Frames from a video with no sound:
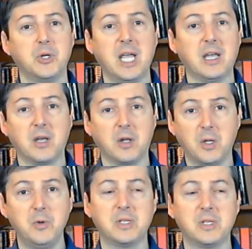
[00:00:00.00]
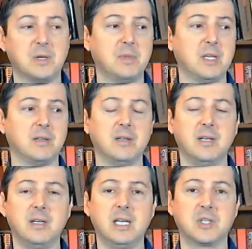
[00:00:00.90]
But you can't conclude that something
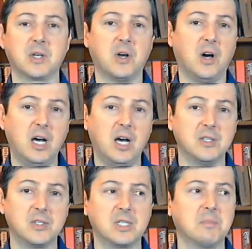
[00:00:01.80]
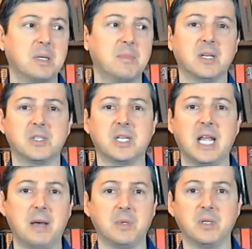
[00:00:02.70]
is the cause simply because
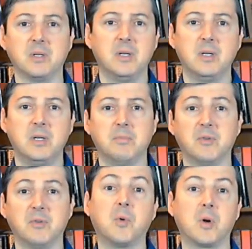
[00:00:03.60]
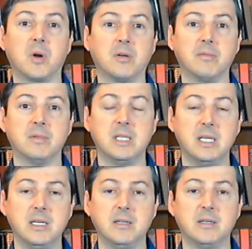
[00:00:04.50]
it happened before
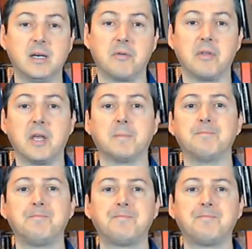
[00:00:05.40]
the other thing.